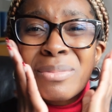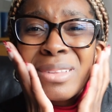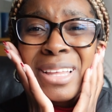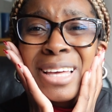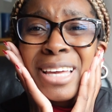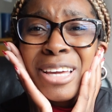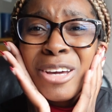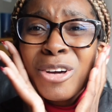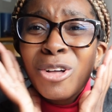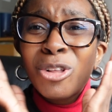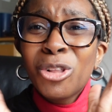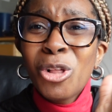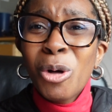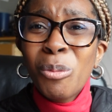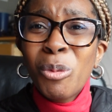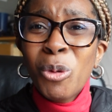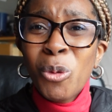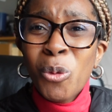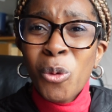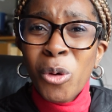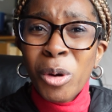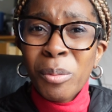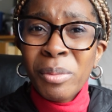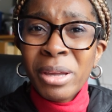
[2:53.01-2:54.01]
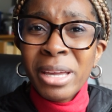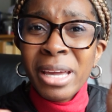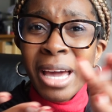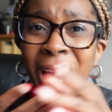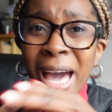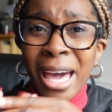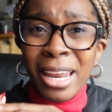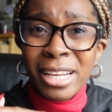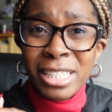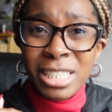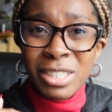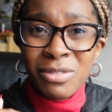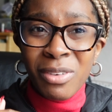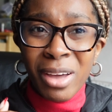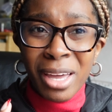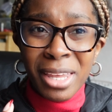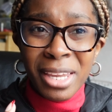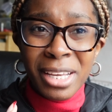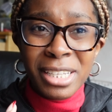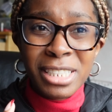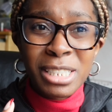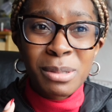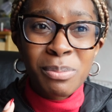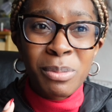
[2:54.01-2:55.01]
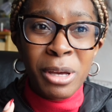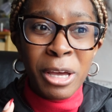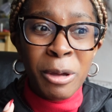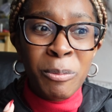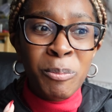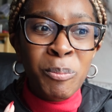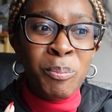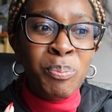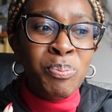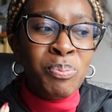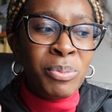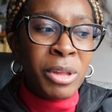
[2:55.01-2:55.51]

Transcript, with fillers: like global warming at its finest but